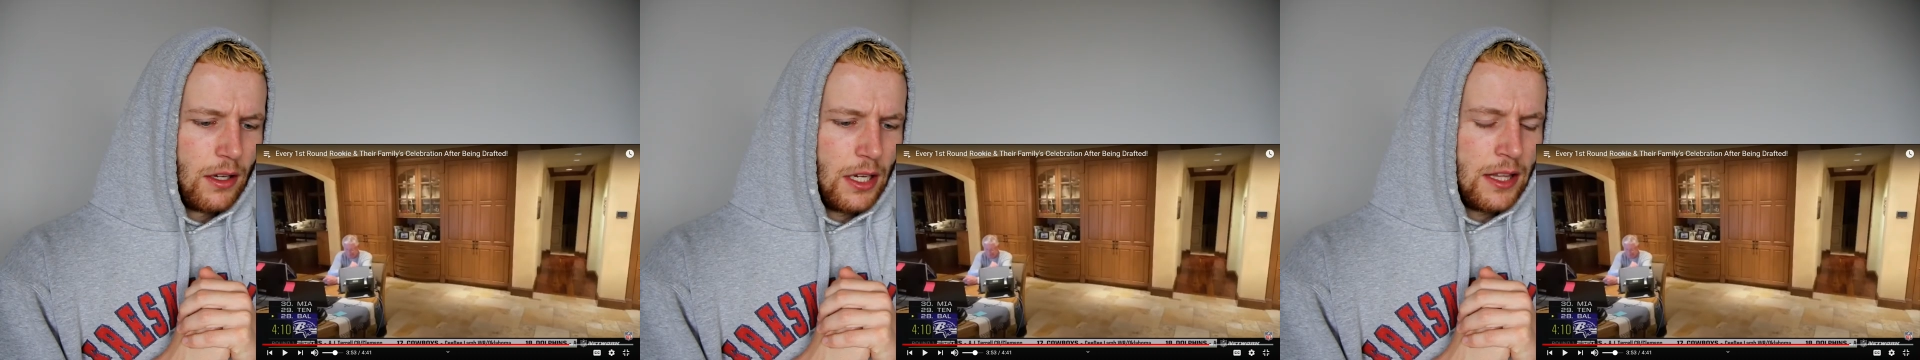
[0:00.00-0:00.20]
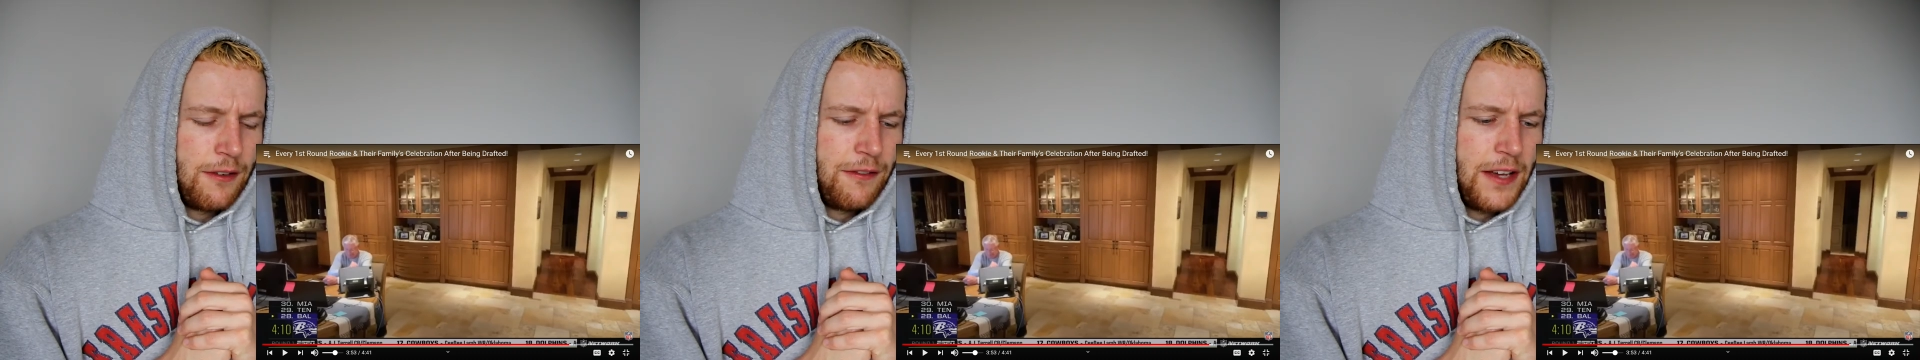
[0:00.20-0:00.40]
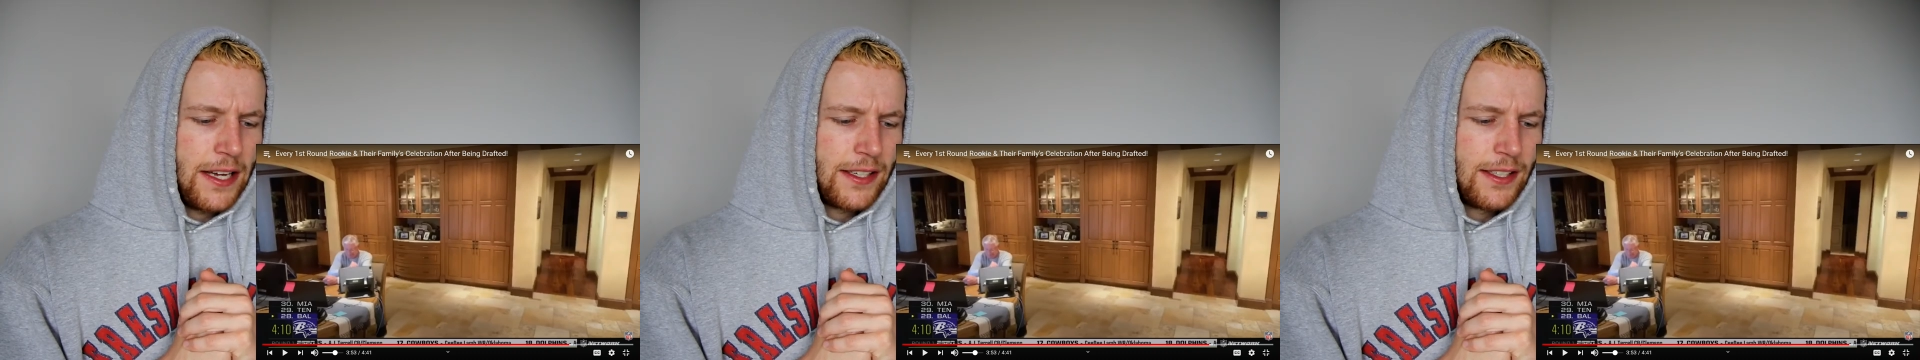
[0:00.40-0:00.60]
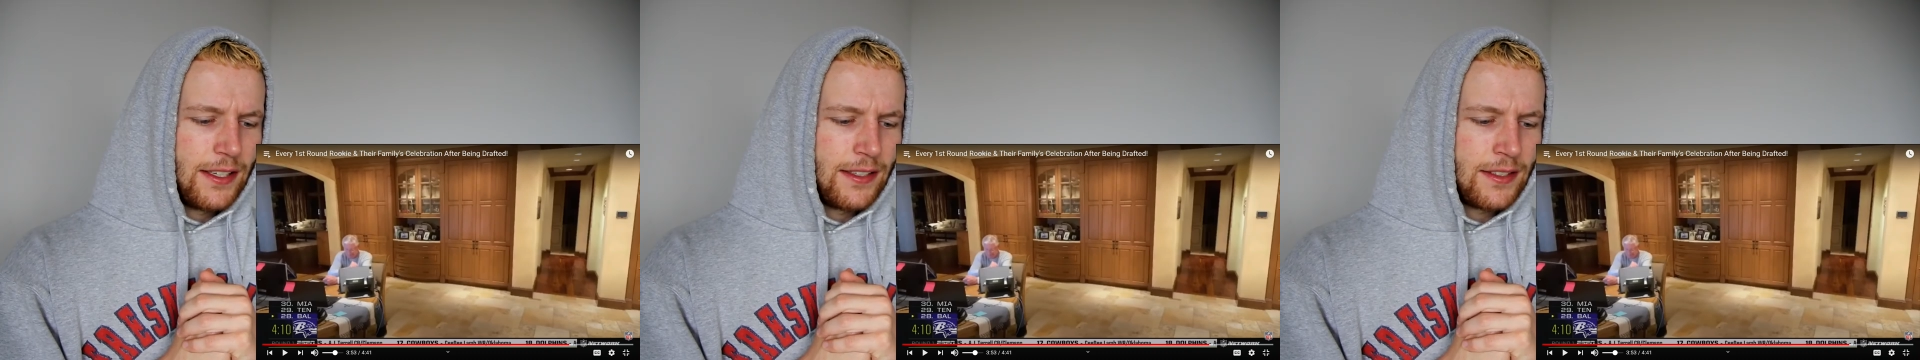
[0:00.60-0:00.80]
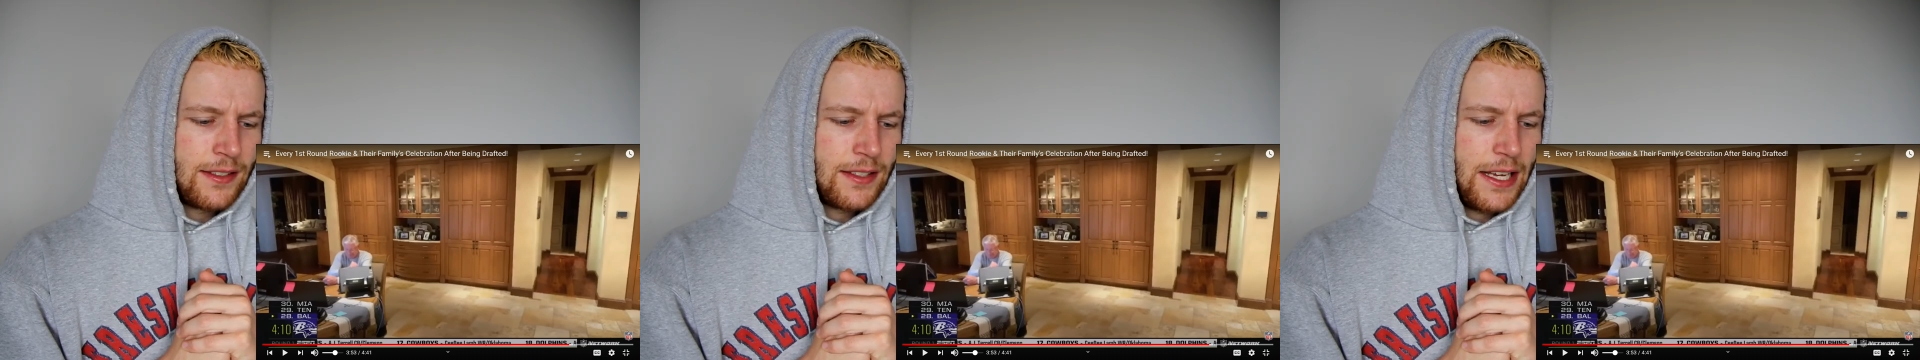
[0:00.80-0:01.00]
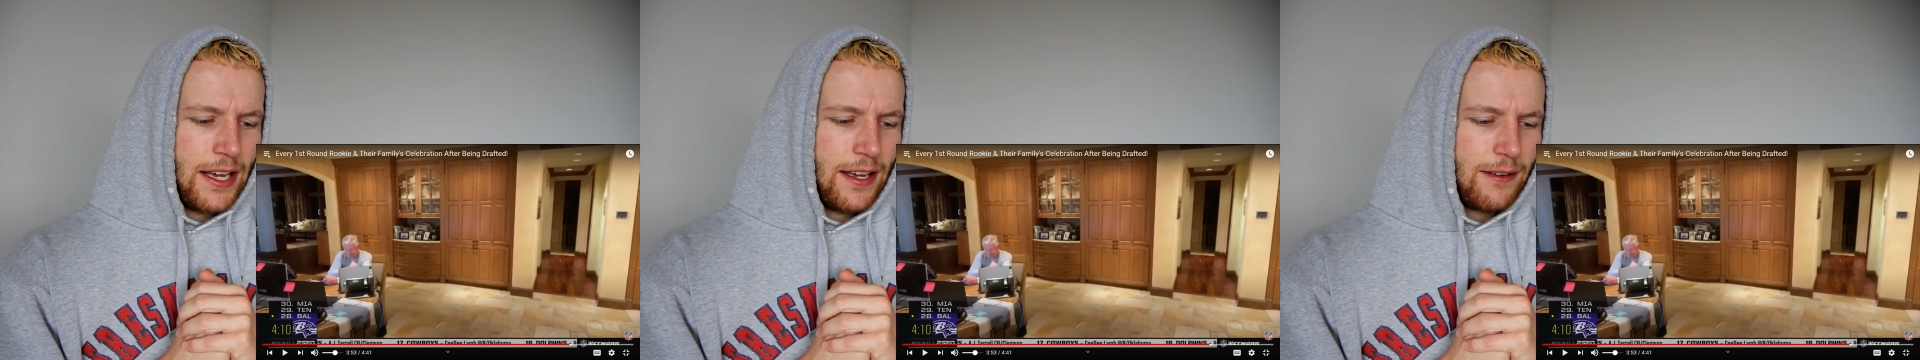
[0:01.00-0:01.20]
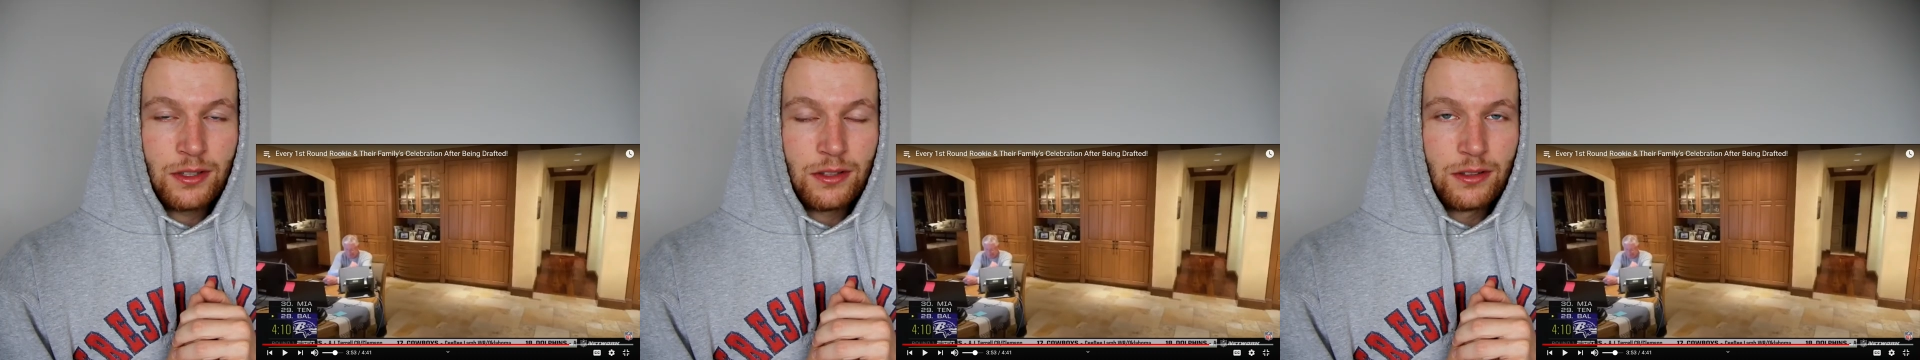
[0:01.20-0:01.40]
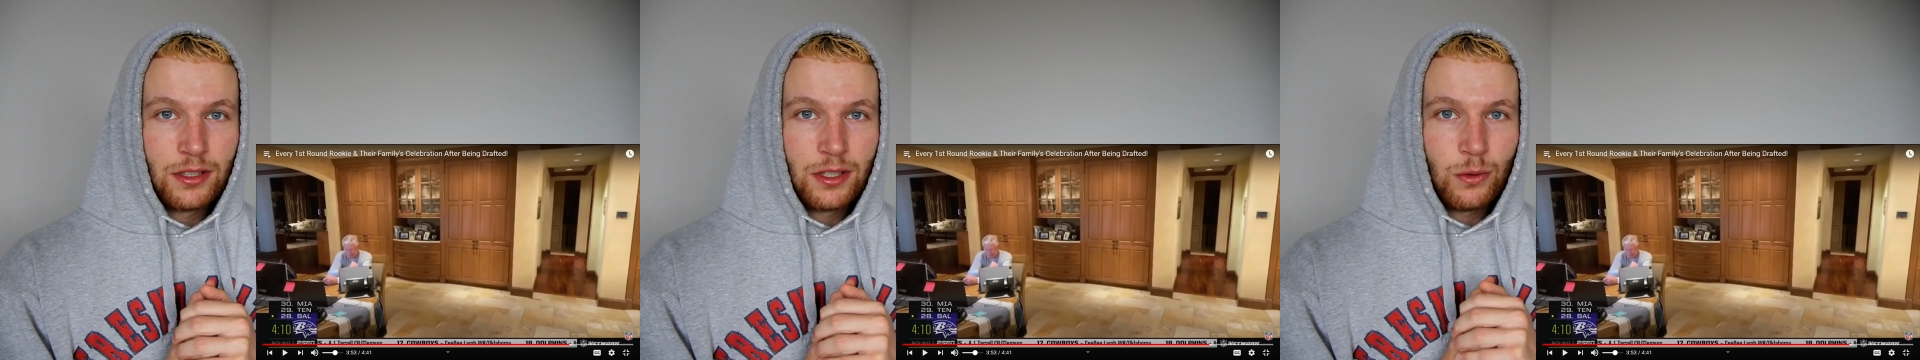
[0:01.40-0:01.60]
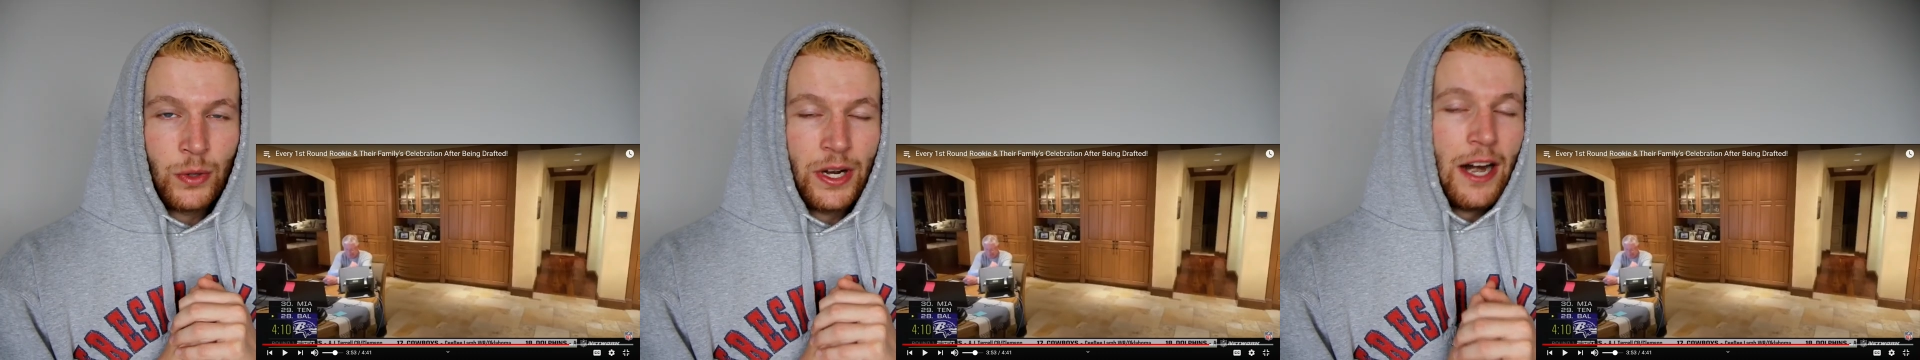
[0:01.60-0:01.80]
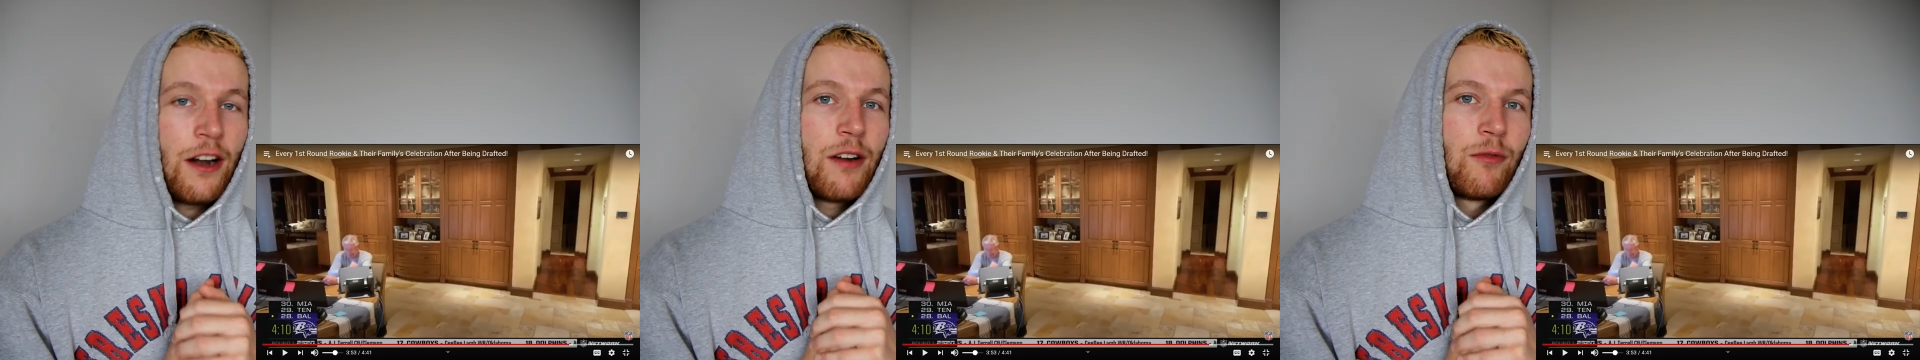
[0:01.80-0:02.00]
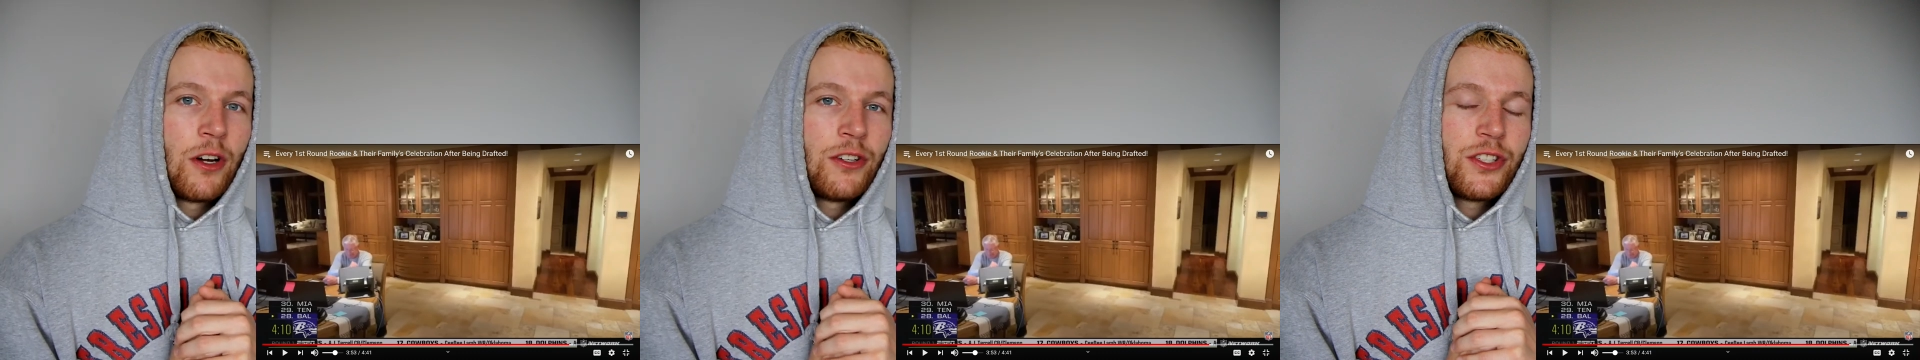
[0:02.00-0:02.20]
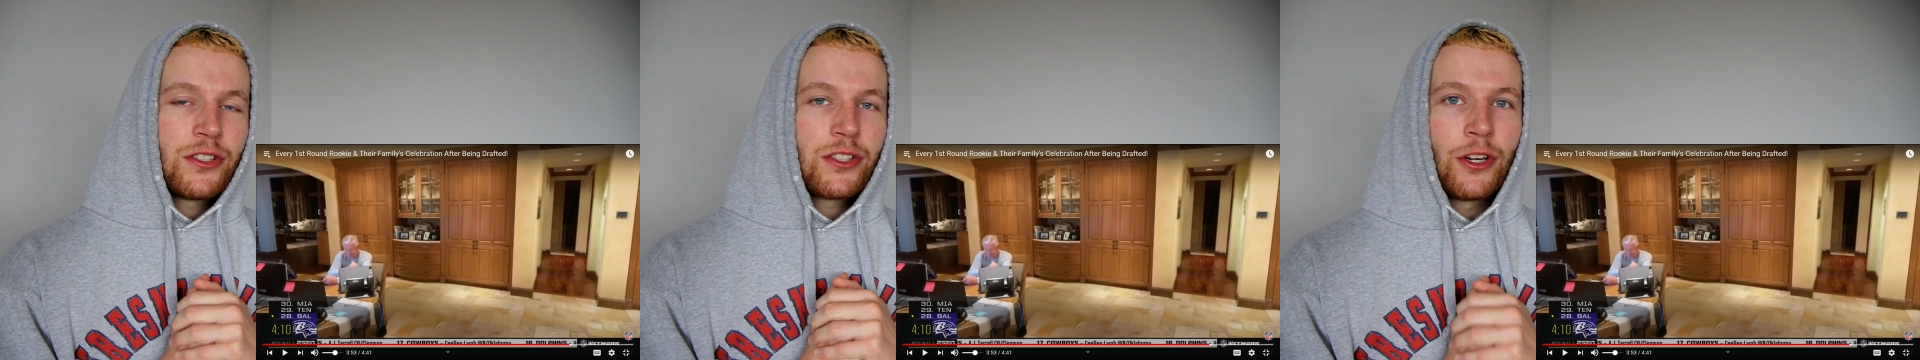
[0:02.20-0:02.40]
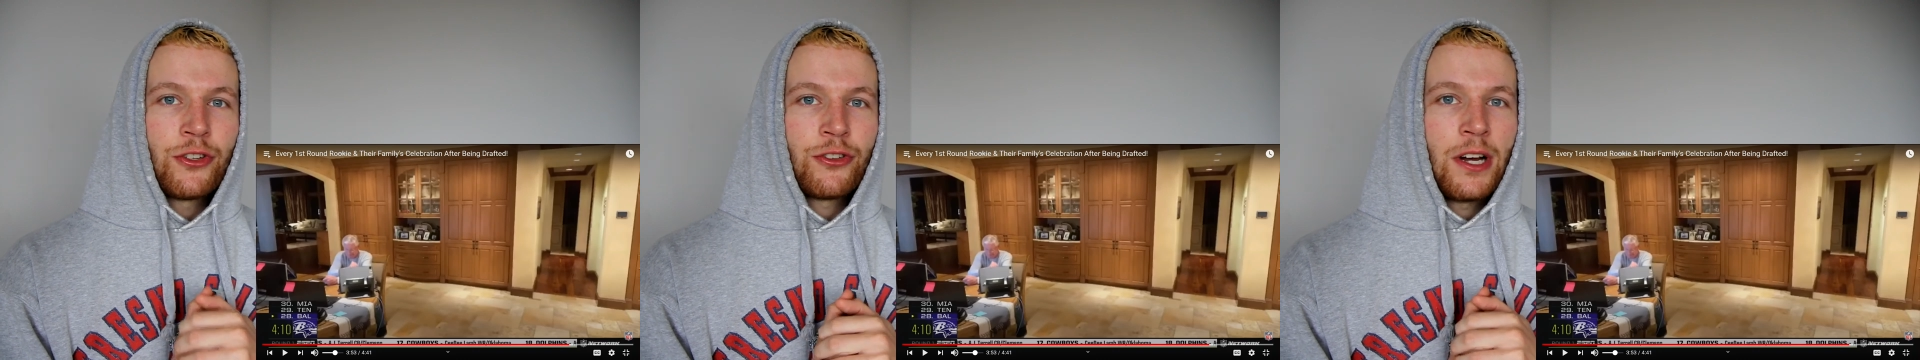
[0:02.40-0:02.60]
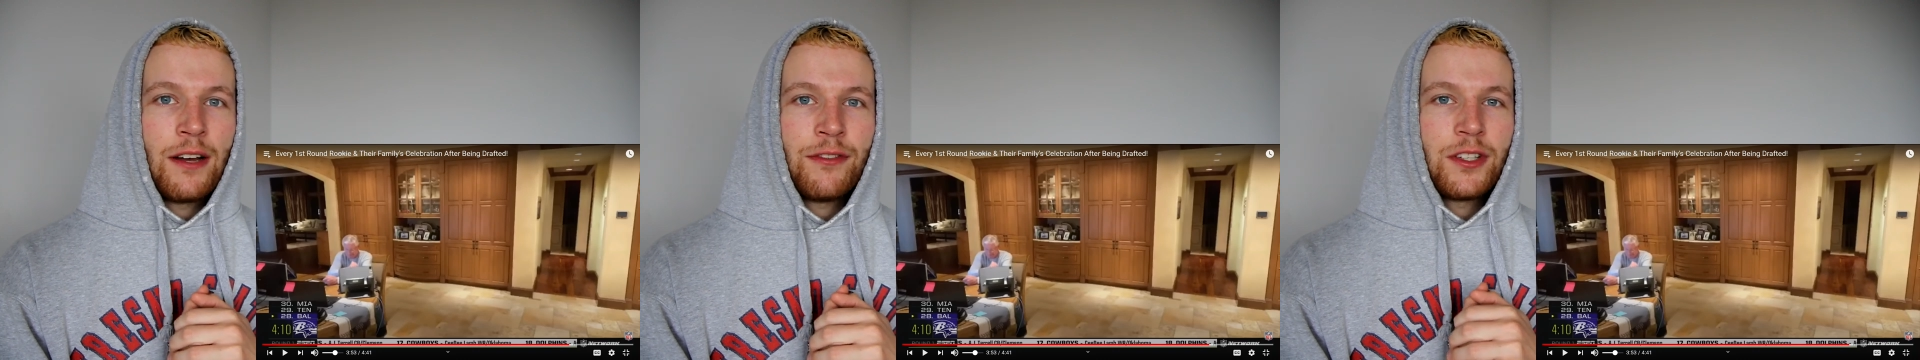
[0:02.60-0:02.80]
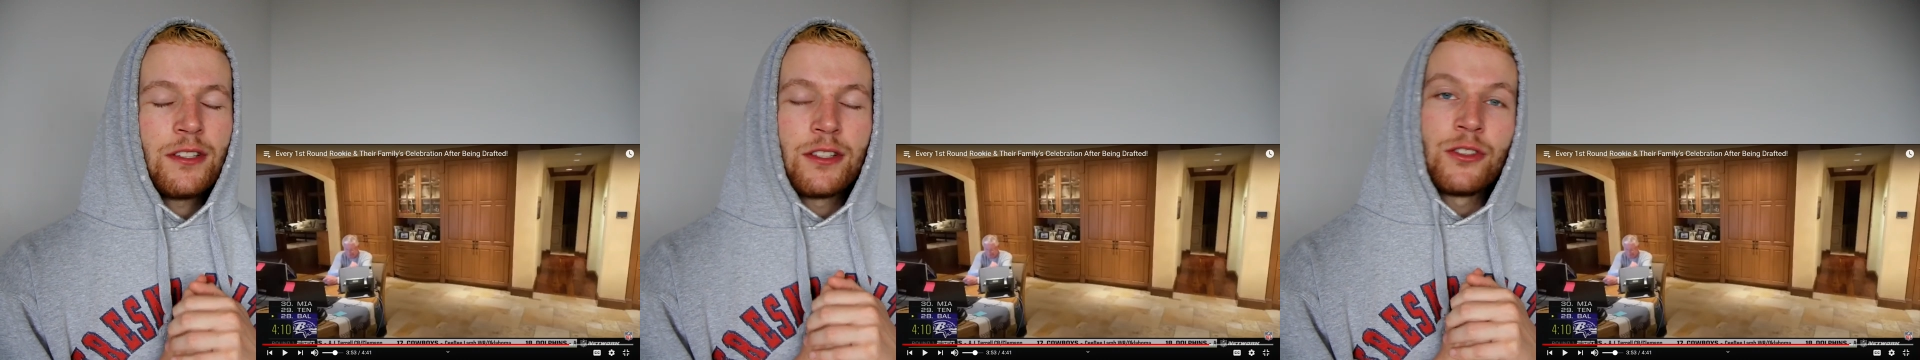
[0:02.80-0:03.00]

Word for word: And the fact is, is that when Aaron Rodgers got drafted